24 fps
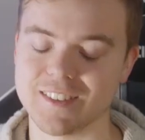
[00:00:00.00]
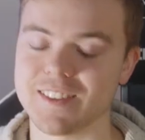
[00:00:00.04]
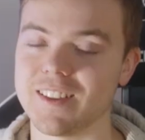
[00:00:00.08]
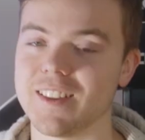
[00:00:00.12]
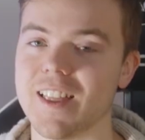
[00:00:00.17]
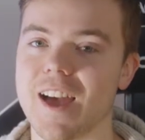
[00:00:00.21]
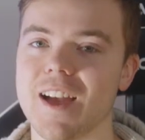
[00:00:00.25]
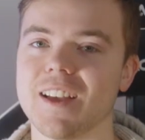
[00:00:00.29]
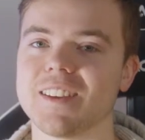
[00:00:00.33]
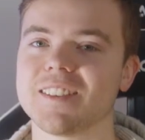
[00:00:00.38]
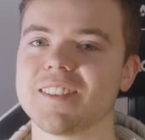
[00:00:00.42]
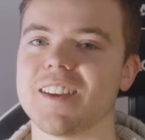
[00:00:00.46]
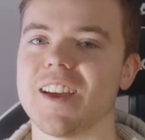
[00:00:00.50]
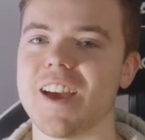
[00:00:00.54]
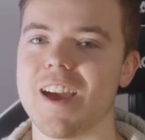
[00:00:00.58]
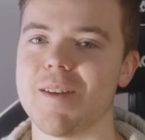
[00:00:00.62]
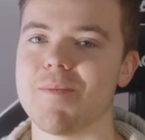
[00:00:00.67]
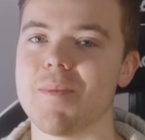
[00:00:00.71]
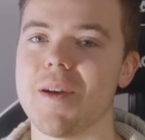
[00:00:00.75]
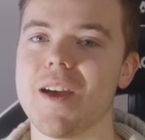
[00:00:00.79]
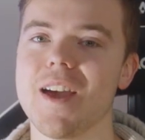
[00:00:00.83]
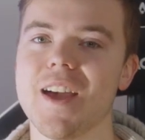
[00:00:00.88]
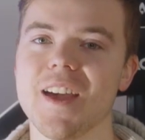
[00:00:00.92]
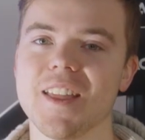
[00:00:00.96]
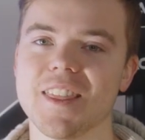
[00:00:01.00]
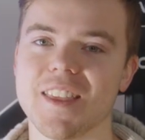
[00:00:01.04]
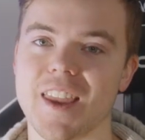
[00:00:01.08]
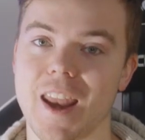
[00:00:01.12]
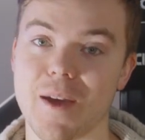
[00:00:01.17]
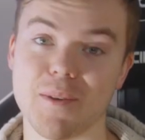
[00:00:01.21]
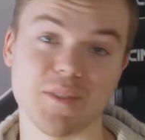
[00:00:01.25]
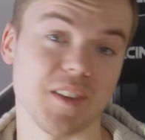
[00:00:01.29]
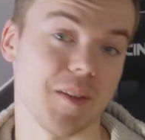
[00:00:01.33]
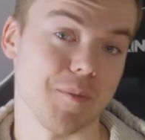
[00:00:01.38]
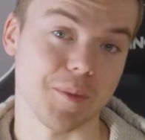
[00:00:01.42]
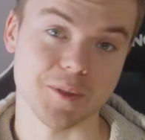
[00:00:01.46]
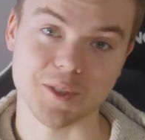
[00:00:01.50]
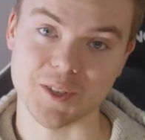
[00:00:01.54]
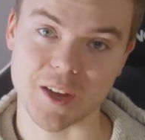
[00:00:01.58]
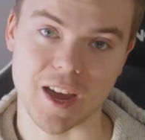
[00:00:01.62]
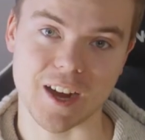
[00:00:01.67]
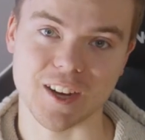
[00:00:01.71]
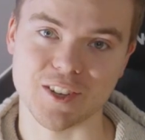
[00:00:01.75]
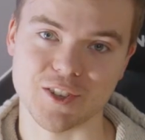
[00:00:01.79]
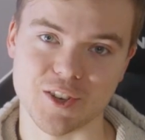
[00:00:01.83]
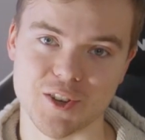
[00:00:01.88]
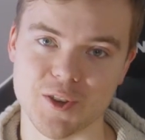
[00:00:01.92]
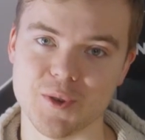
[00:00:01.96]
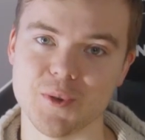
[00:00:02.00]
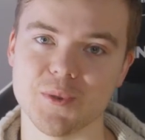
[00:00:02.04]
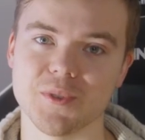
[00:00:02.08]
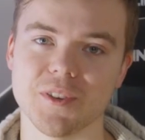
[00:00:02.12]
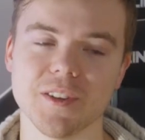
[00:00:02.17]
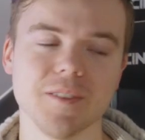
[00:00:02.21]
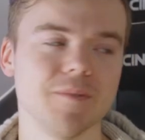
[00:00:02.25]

the last time that I was able to actually use it.